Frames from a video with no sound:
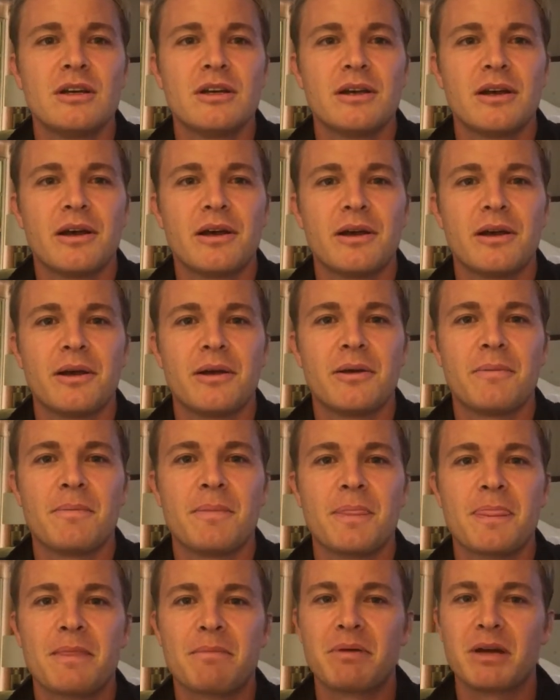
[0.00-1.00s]

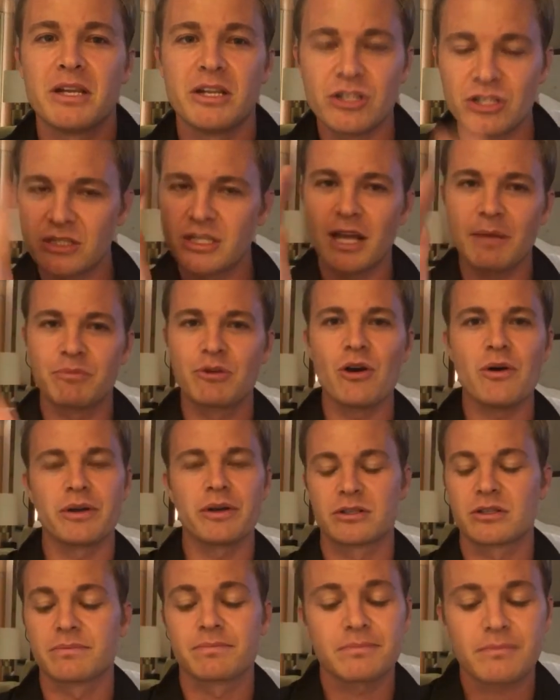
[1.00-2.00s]
But he just kept going.
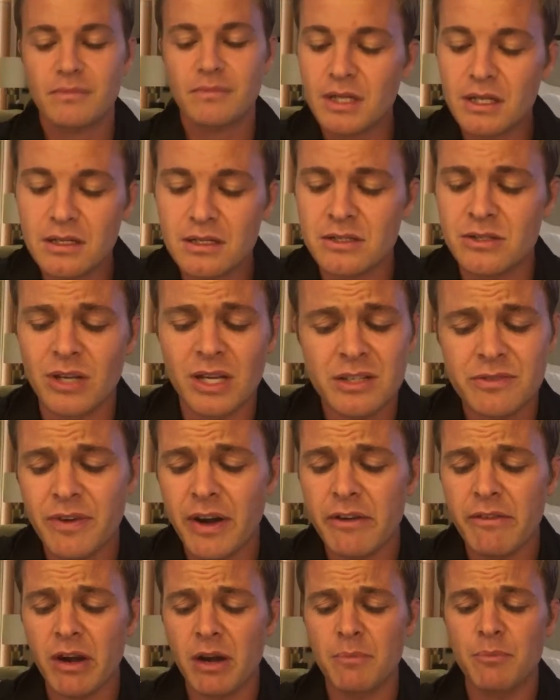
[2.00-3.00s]
So that's
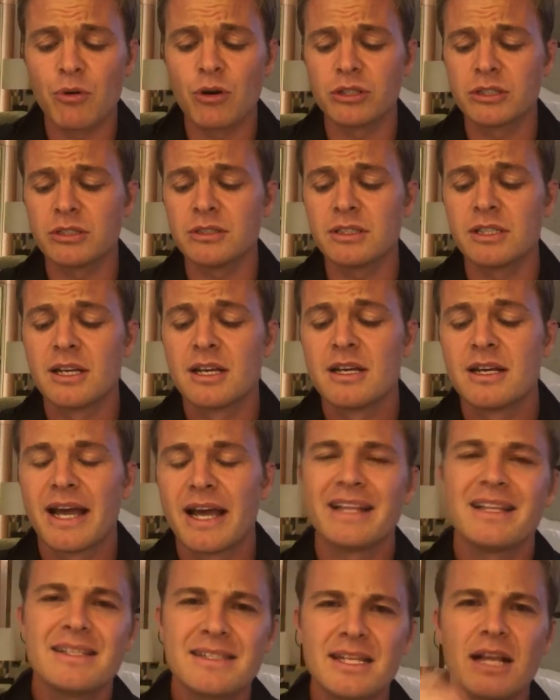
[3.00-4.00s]
very important.
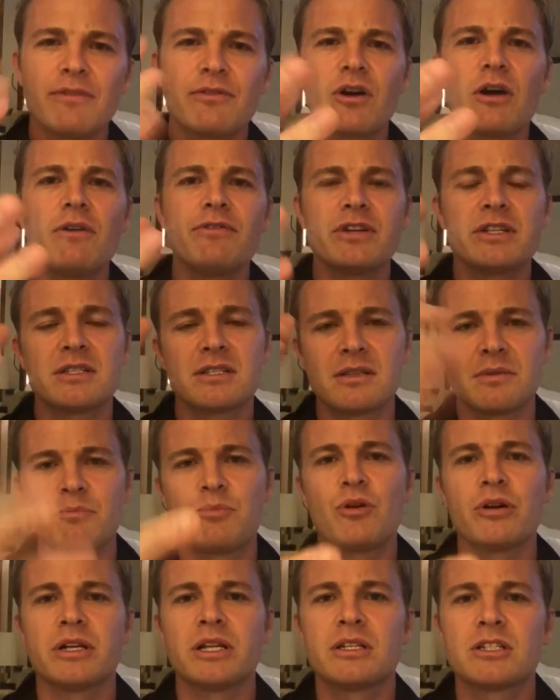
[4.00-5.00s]
And this self-confidence is
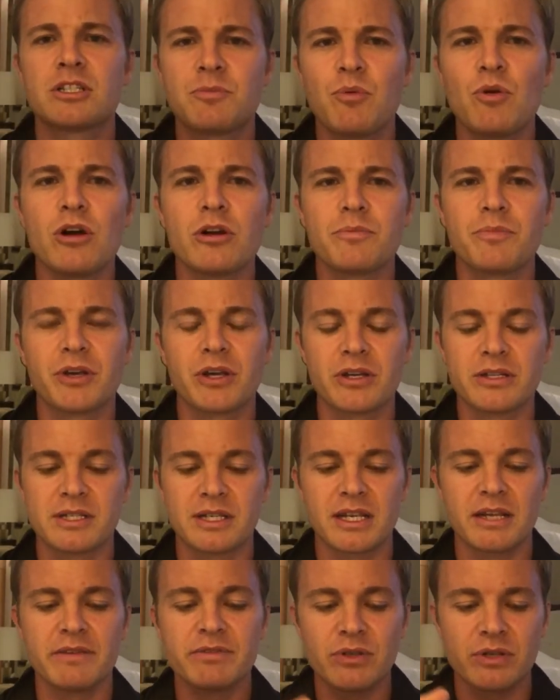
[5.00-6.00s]
important in sport
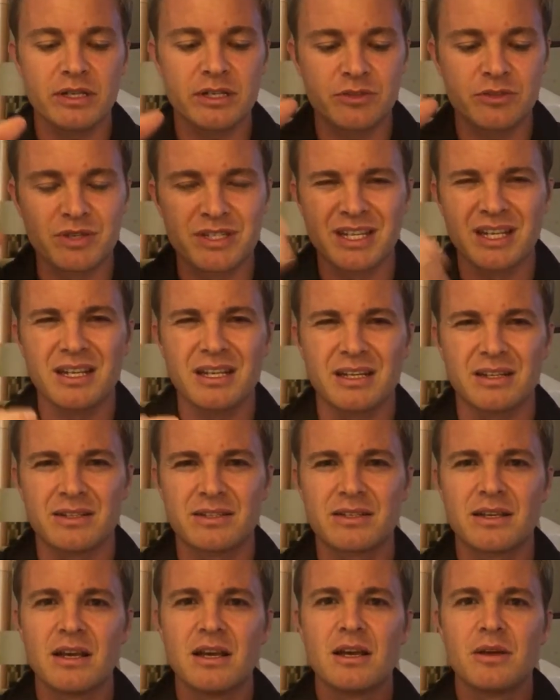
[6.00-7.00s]
because it gives you this
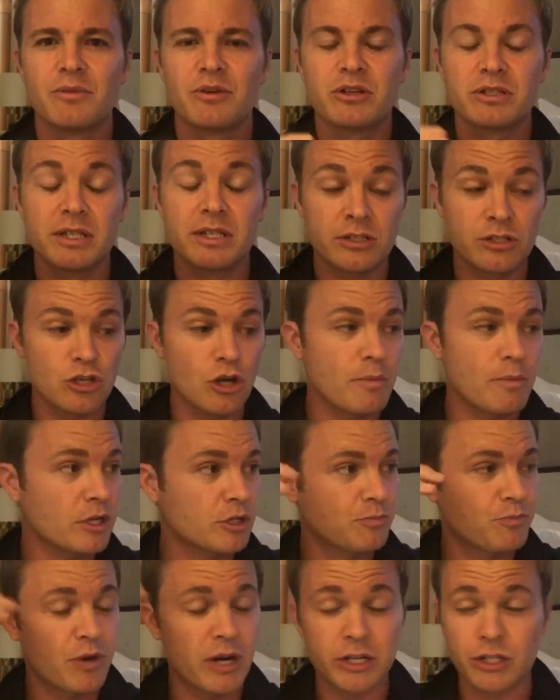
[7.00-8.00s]
resilience, because there's so
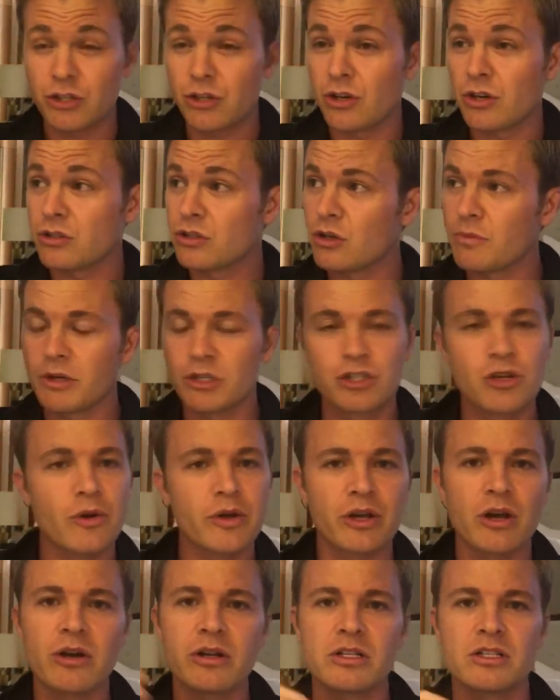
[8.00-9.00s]
much pressure, so much
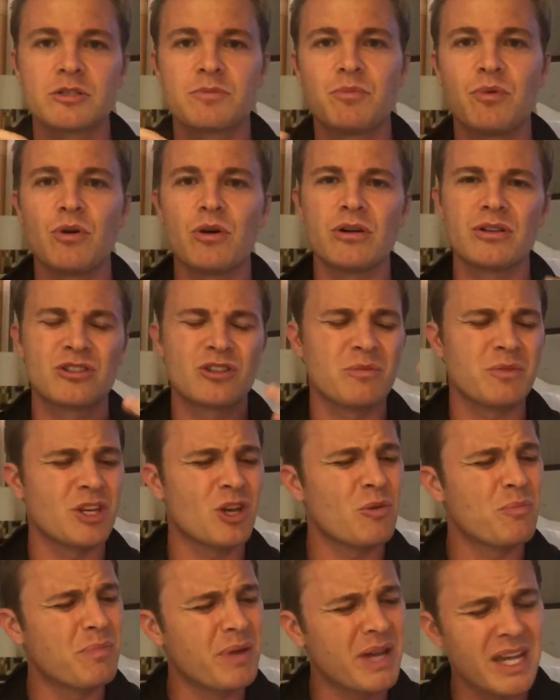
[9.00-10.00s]
going on in sport, so many
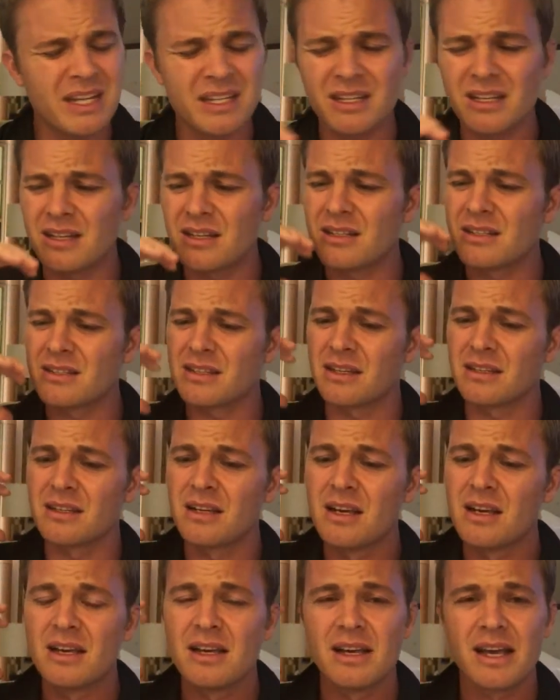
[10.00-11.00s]
opinions and
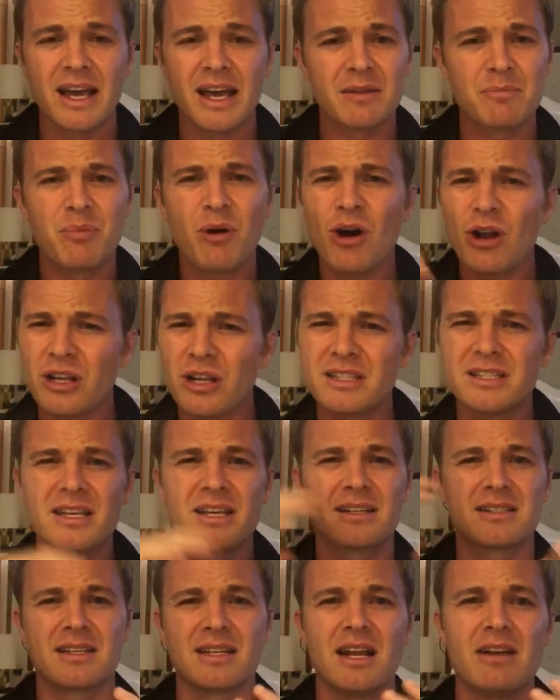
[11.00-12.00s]

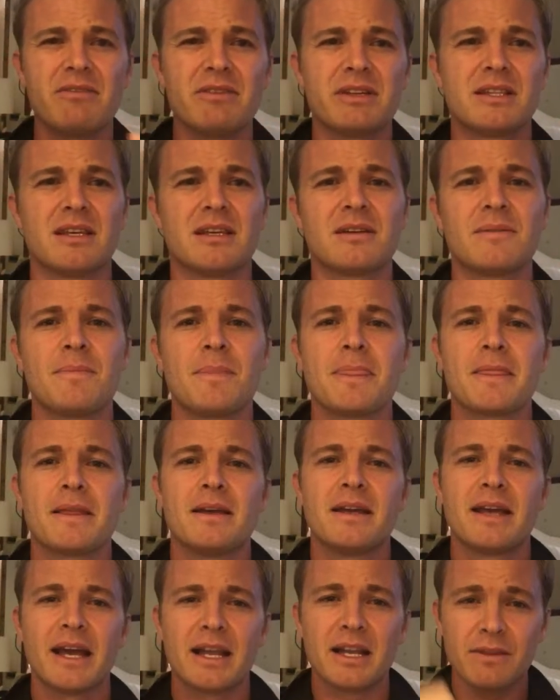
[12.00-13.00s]
politics and everything.
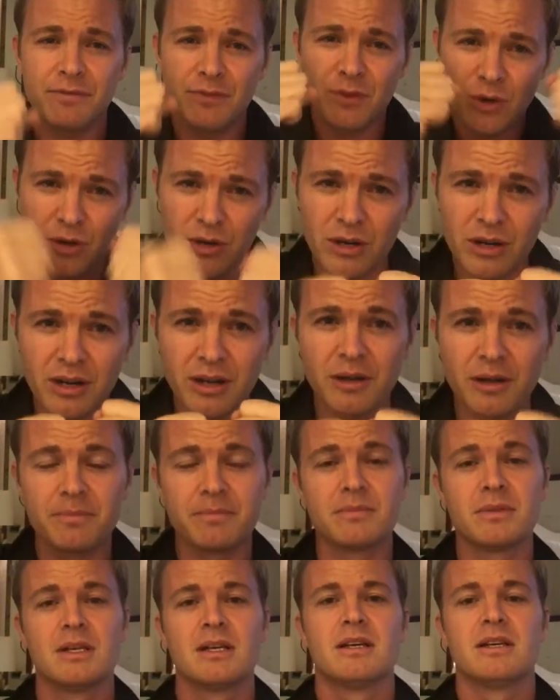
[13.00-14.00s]
And if
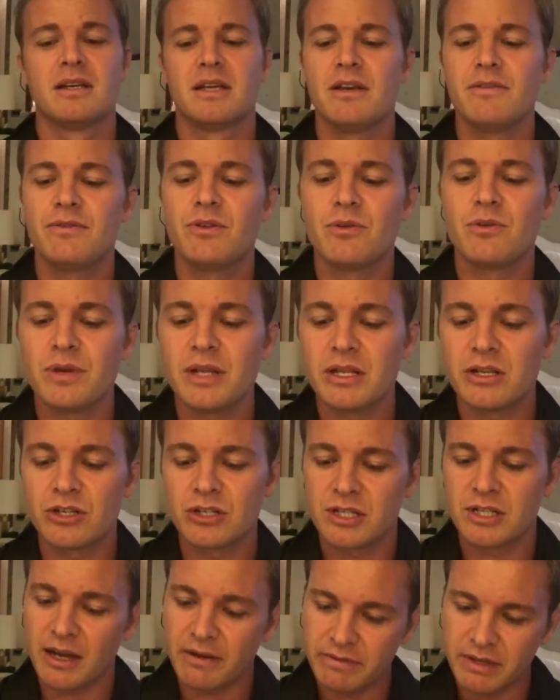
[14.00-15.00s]
you really
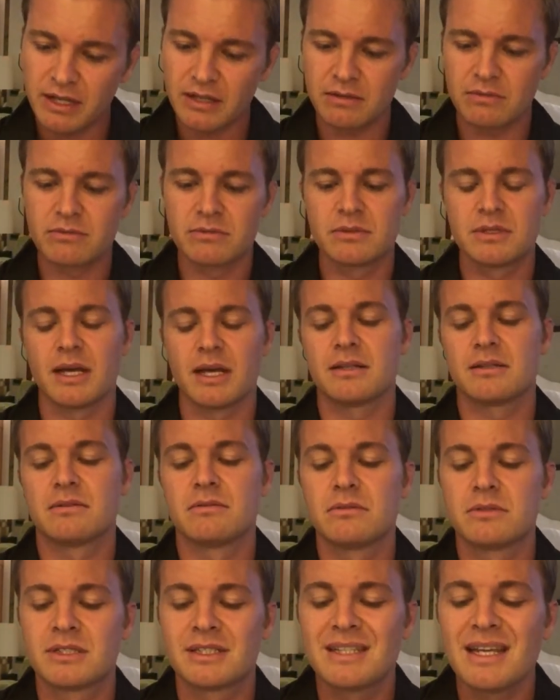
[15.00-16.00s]
just have that
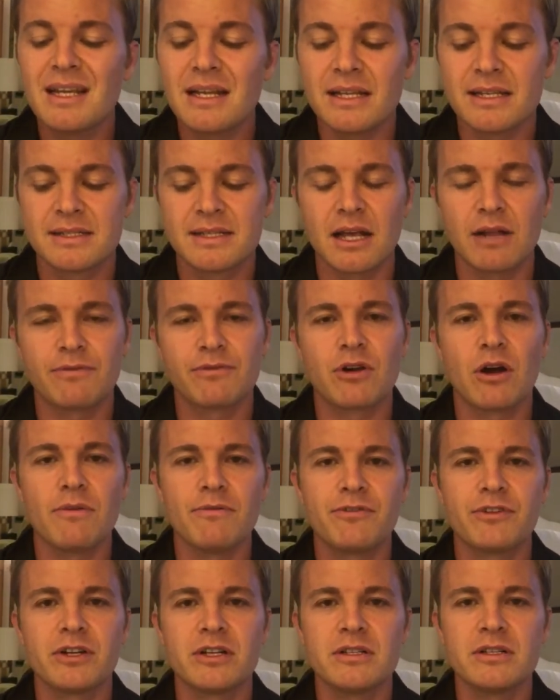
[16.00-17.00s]
steely
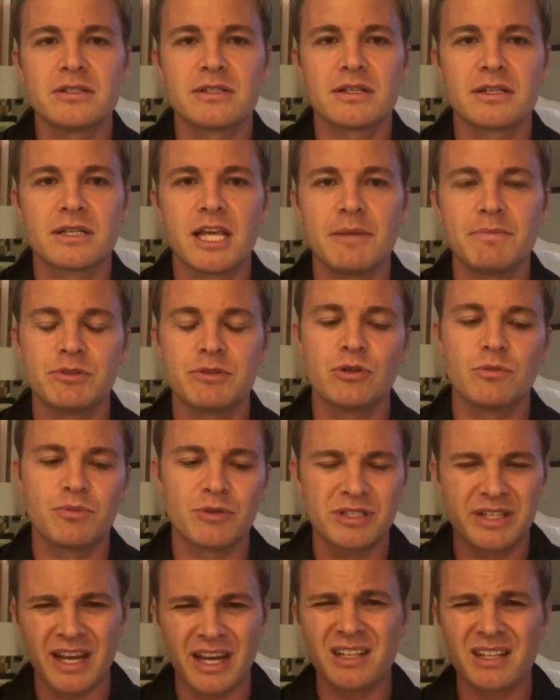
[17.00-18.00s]
self-confidence, it keeps you
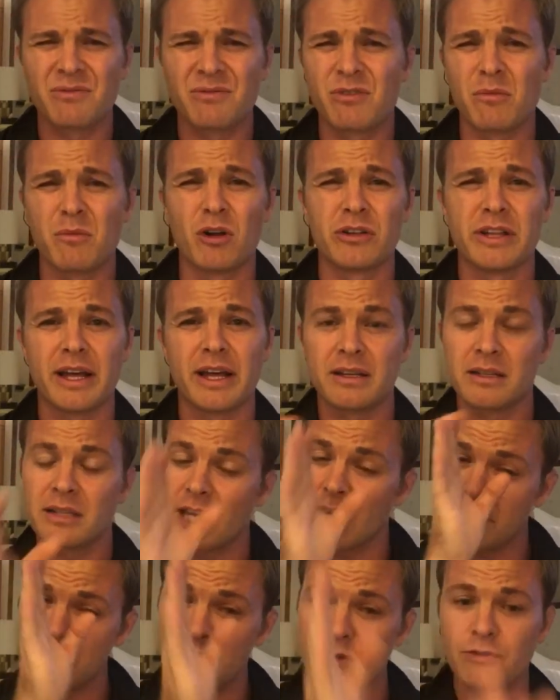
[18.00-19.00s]
protected from all that and
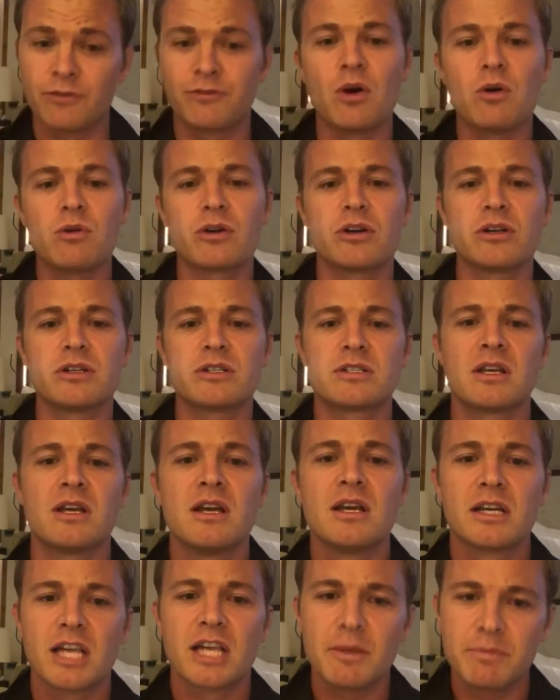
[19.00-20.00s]
keeps you focused,
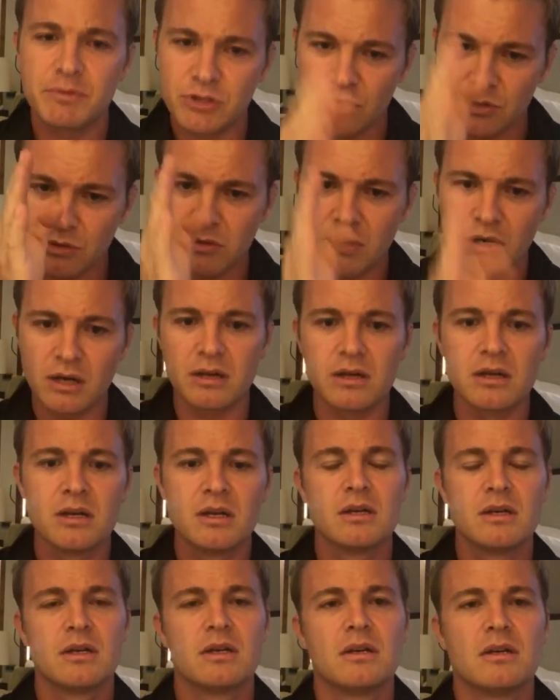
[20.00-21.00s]
keeps you
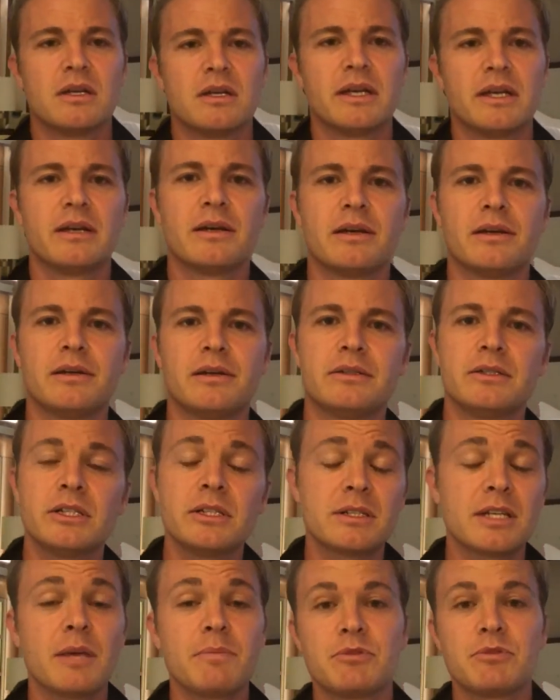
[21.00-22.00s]

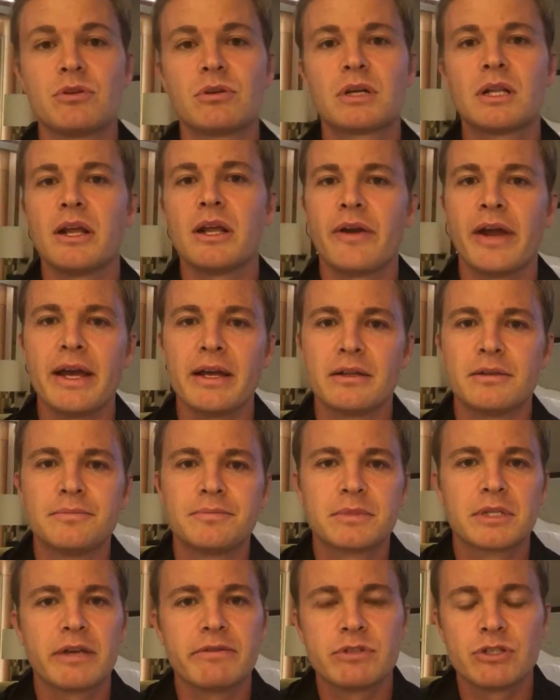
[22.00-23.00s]
just keeps you a clear head,
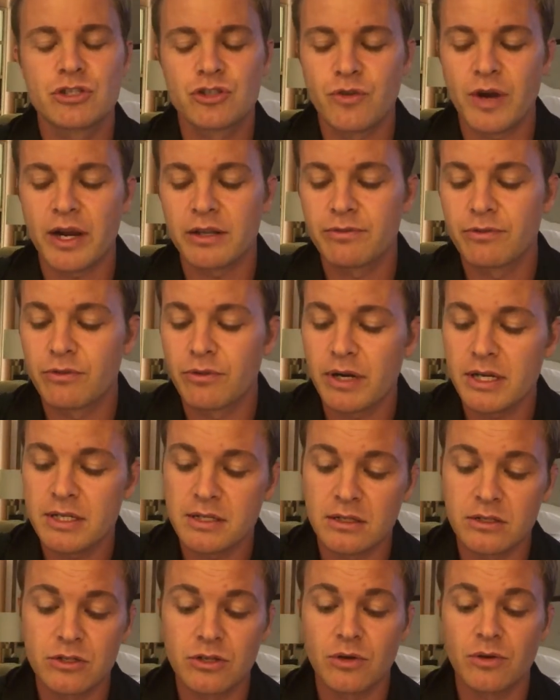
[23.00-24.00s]
gives you strength for
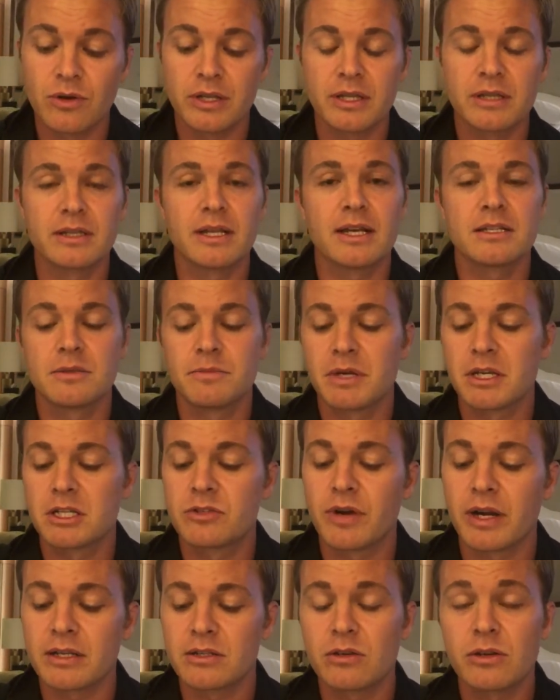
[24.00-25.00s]
racing. So I think that's a big
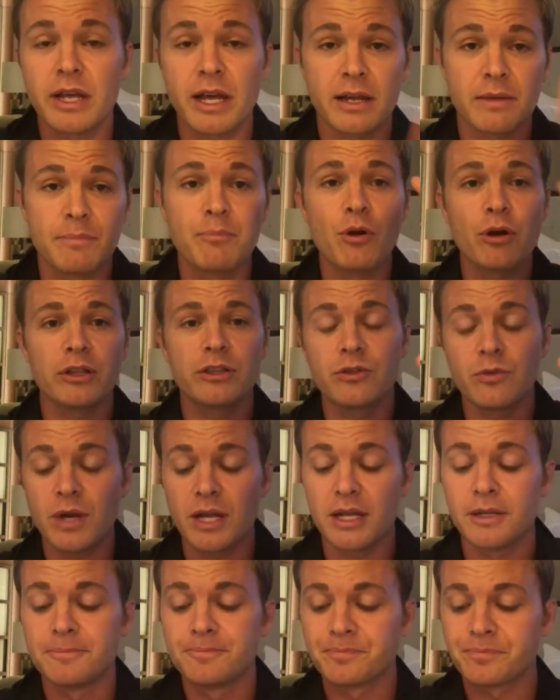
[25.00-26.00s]
strength. Okay, point
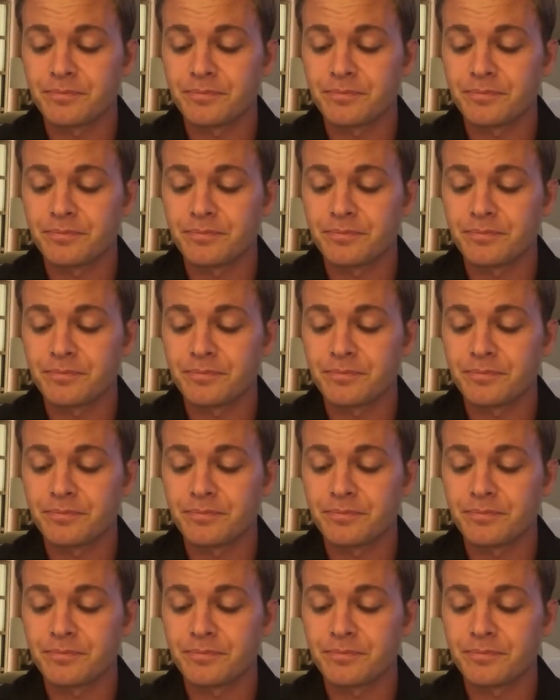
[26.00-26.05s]
3.